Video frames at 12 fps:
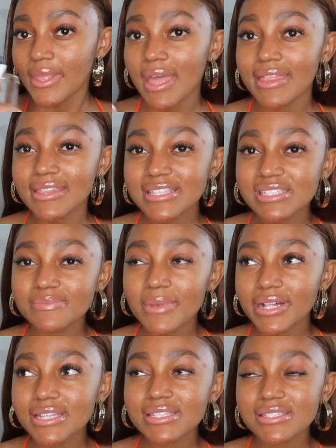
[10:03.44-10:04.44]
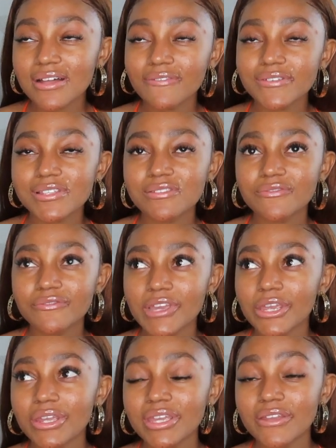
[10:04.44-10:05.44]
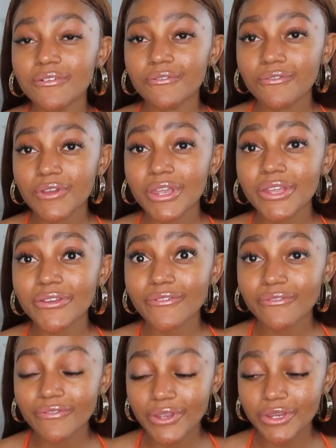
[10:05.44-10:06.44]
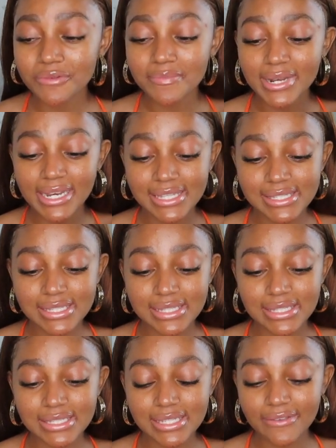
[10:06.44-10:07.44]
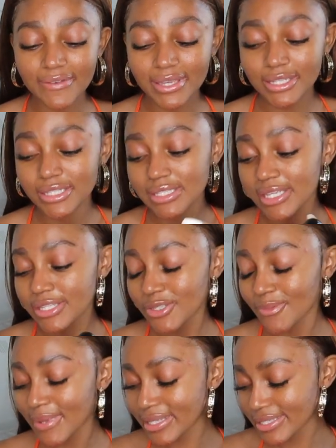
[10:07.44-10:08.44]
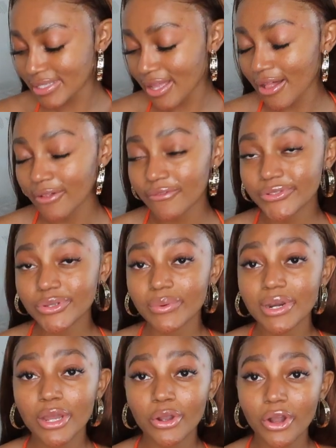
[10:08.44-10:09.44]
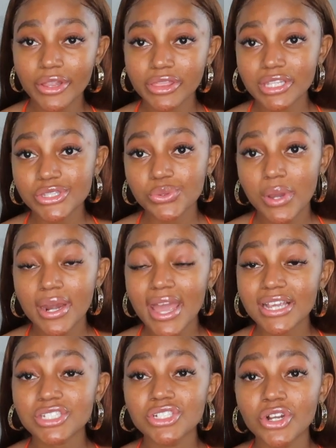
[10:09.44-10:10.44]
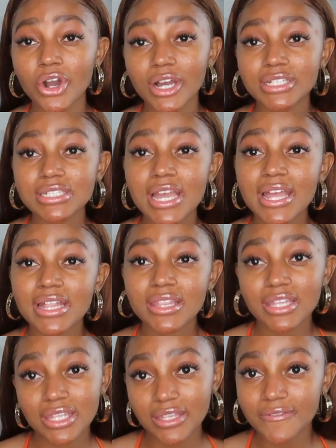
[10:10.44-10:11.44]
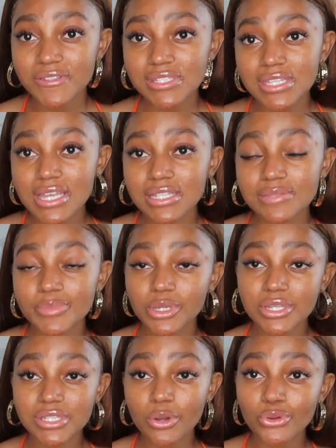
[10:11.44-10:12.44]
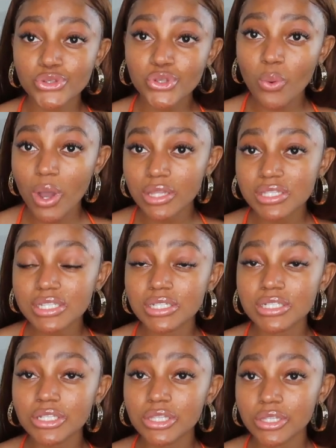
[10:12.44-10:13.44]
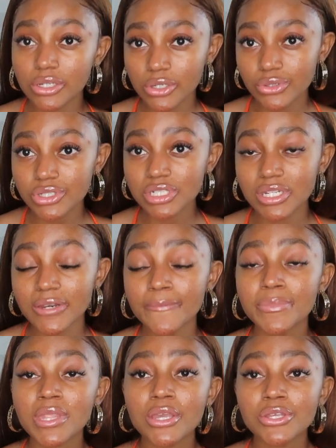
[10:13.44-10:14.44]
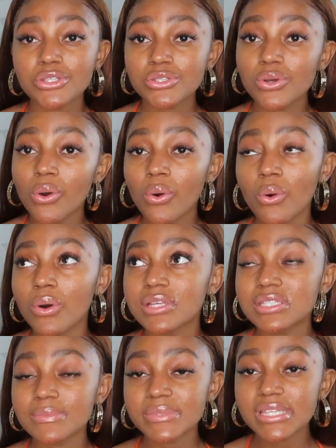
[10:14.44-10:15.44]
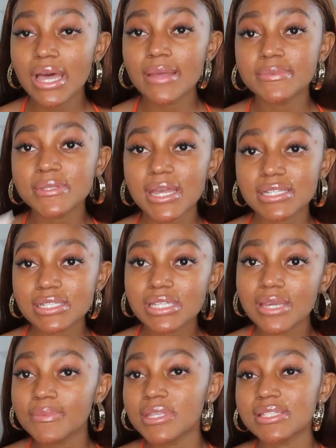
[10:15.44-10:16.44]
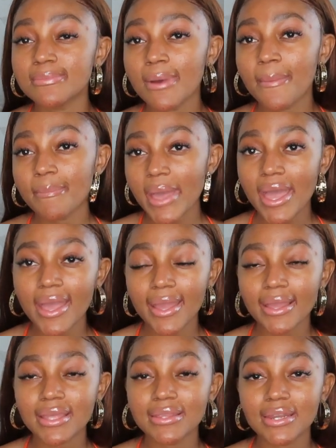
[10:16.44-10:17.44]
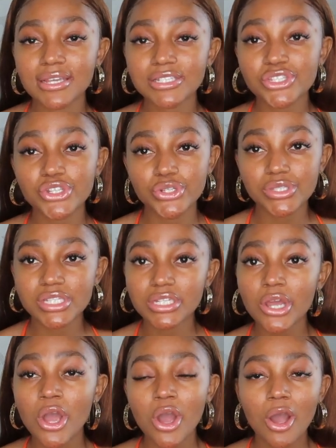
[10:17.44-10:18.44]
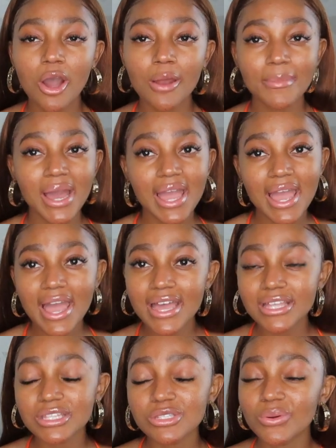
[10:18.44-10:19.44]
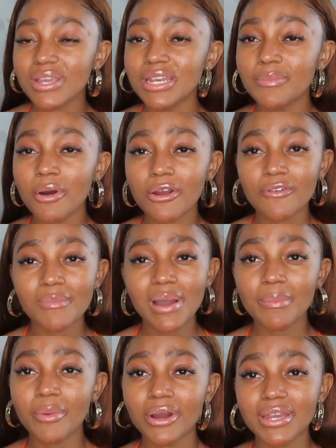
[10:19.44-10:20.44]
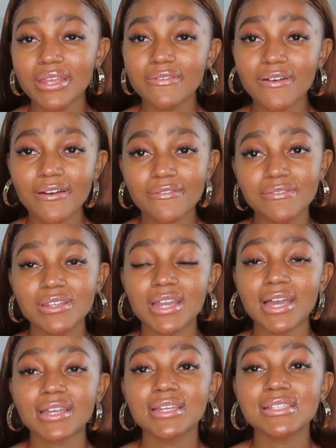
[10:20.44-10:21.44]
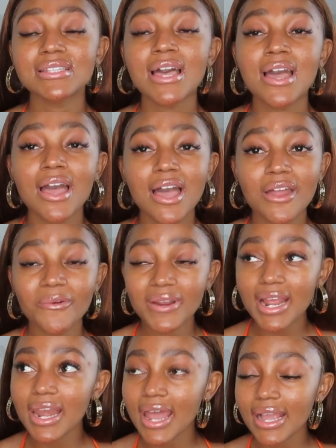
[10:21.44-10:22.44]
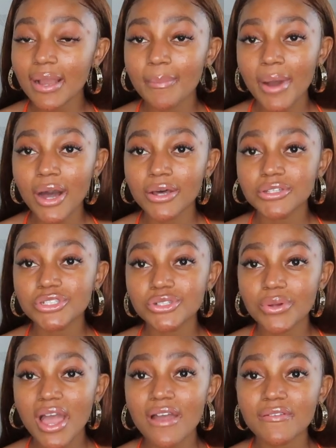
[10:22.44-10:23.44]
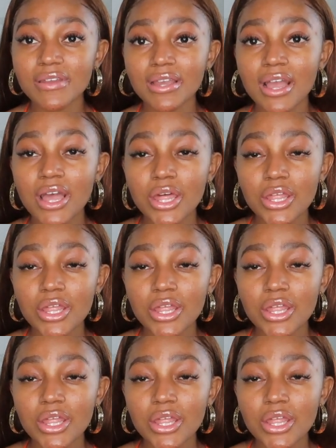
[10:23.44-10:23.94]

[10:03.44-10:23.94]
And the smell itself is very, very, very pleasant, if I could say so myself. So when I got this one, I actually got the gift set because I also wanted the lotion. So sometimes I just keep this in my bag and then I just use it on my hands or any part of my body if I feel like it. And what I like about, you know, having